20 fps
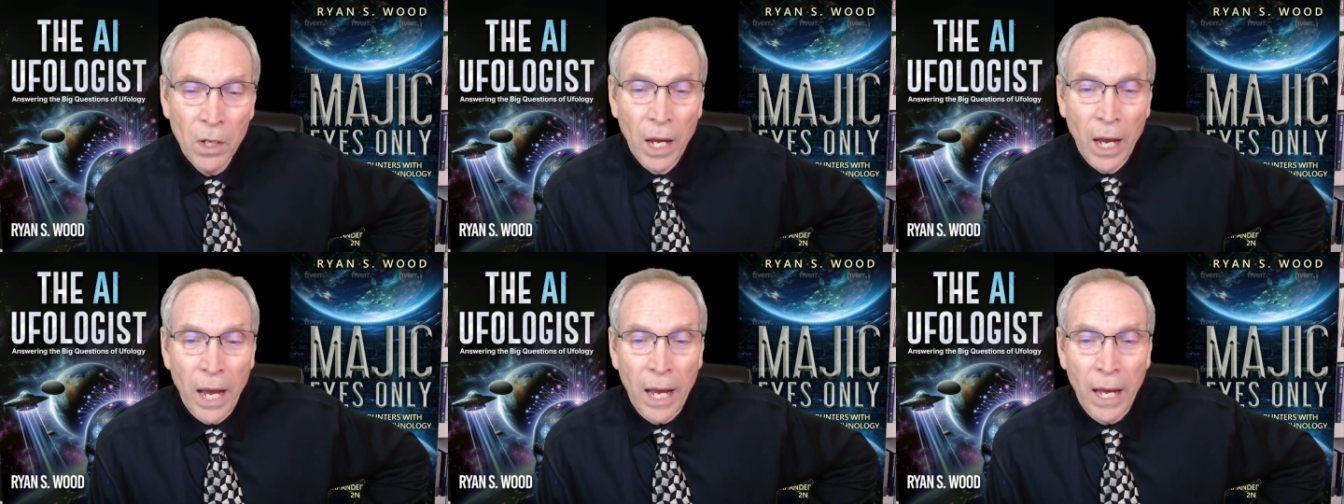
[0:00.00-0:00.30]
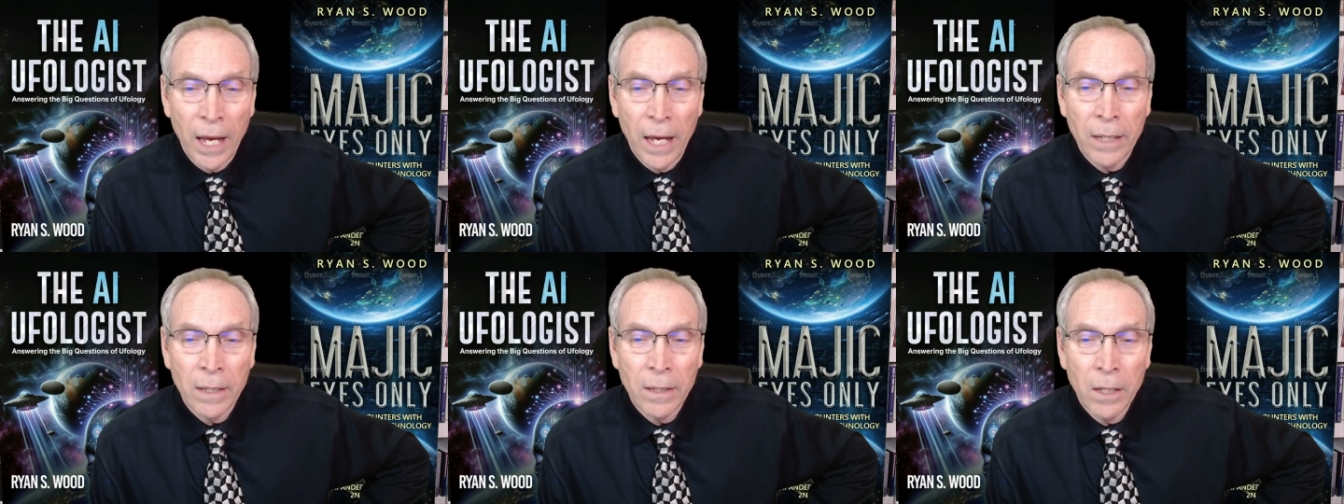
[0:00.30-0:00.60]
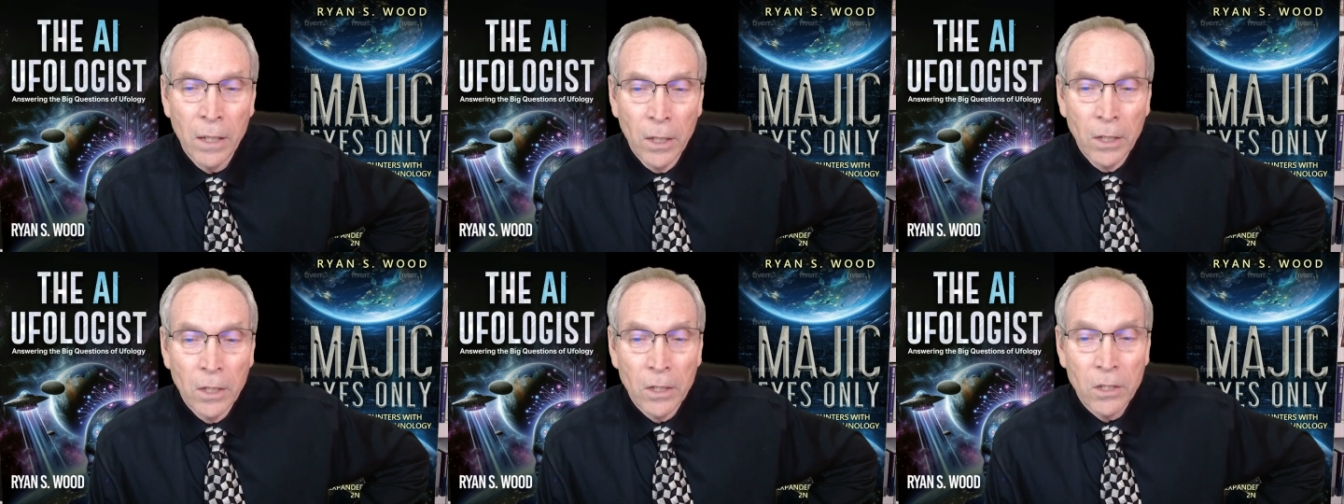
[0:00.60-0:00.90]
and
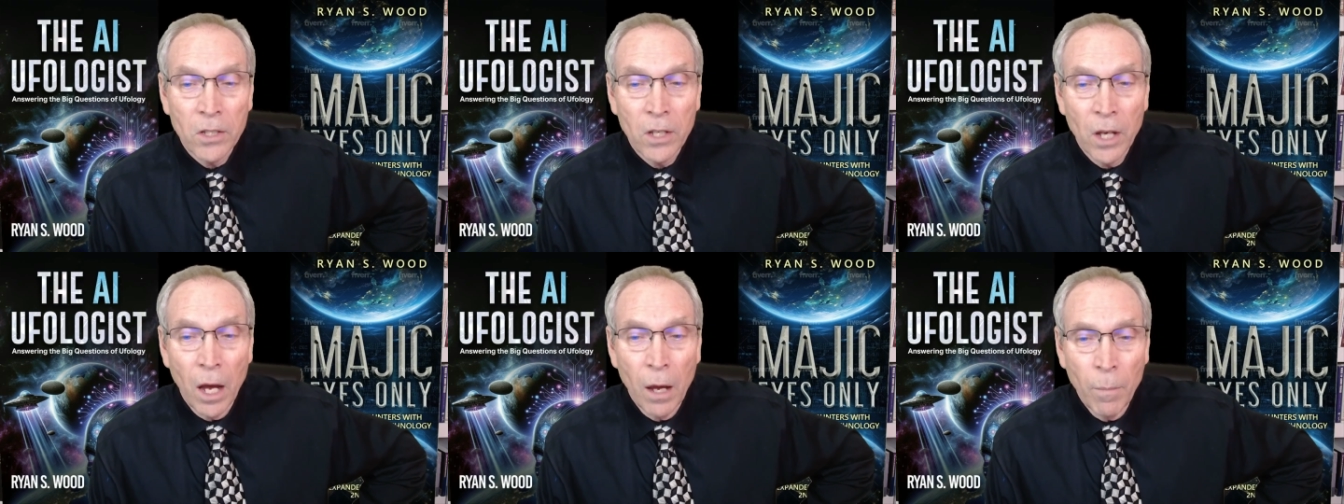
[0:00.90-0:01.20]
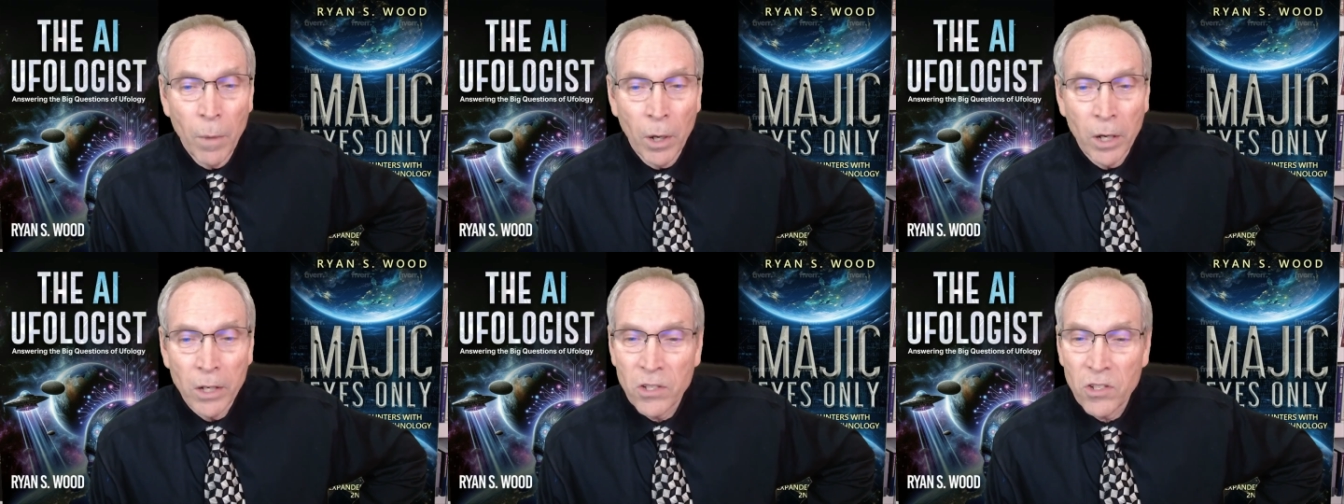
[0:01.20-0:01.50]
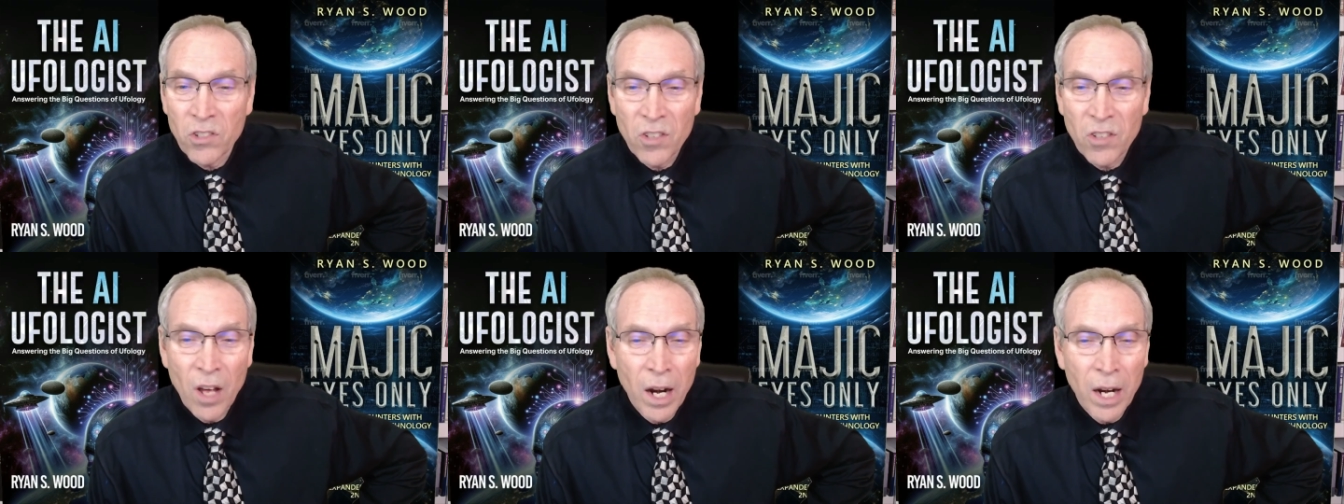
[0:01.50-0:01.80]
some are
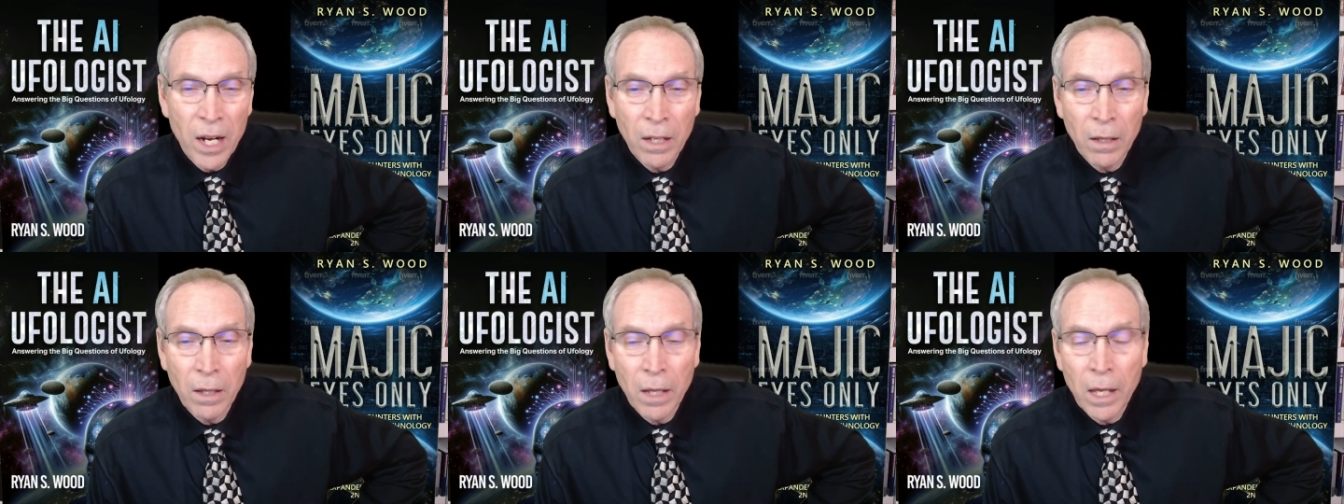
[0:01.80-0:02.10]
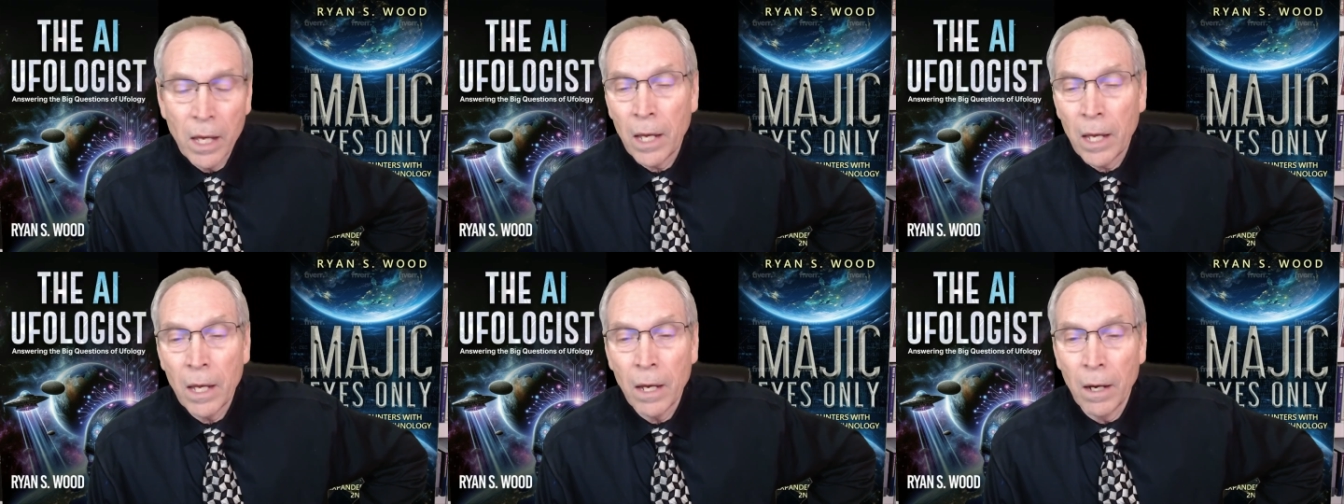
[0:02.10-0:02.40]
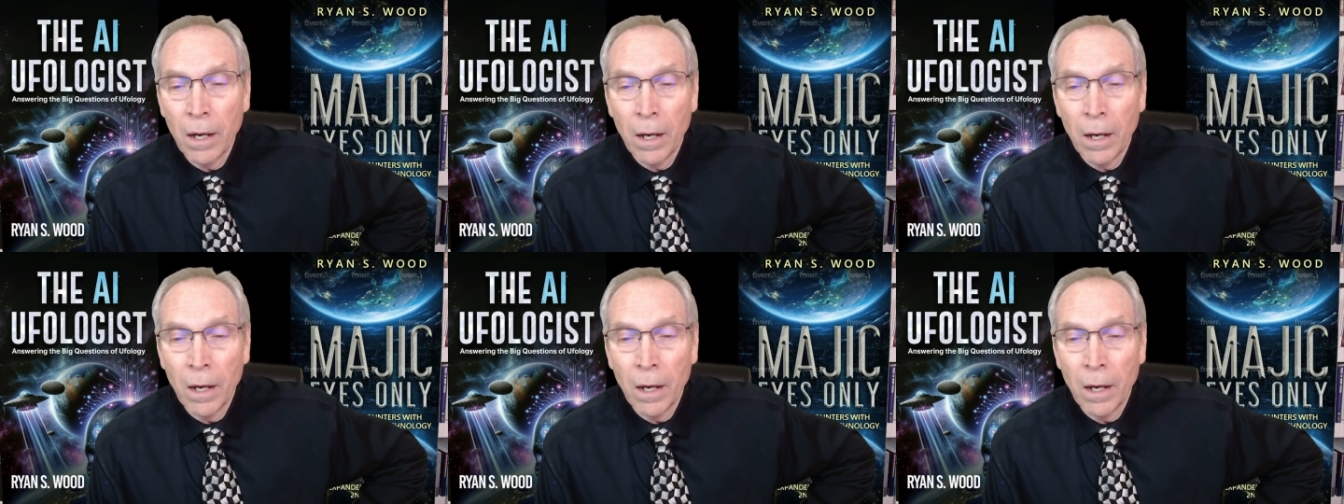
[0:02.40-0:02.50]
stunningly